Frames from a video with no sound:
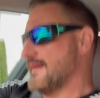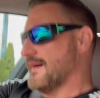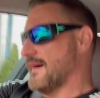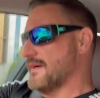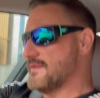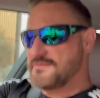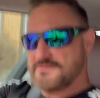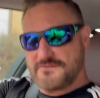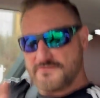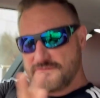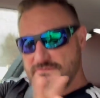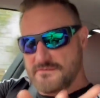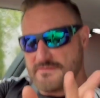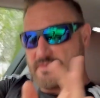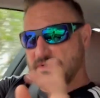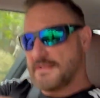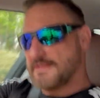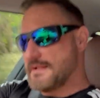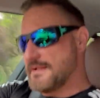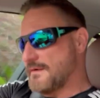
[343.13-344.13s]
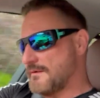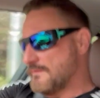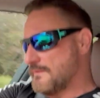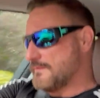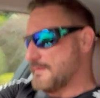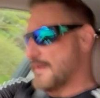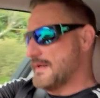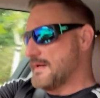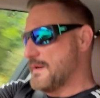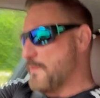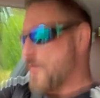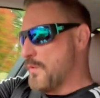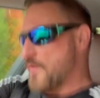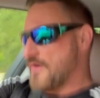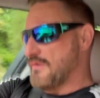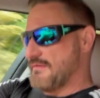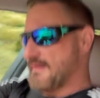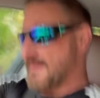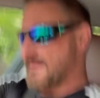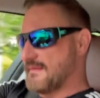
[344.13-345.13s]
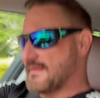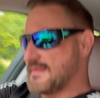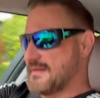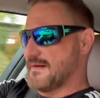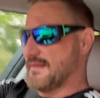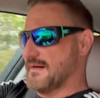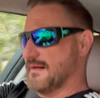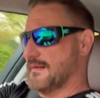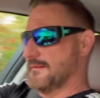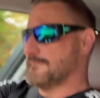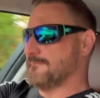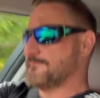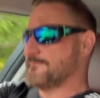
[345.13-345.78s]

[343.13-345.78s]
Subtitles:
I did a little walk around the car.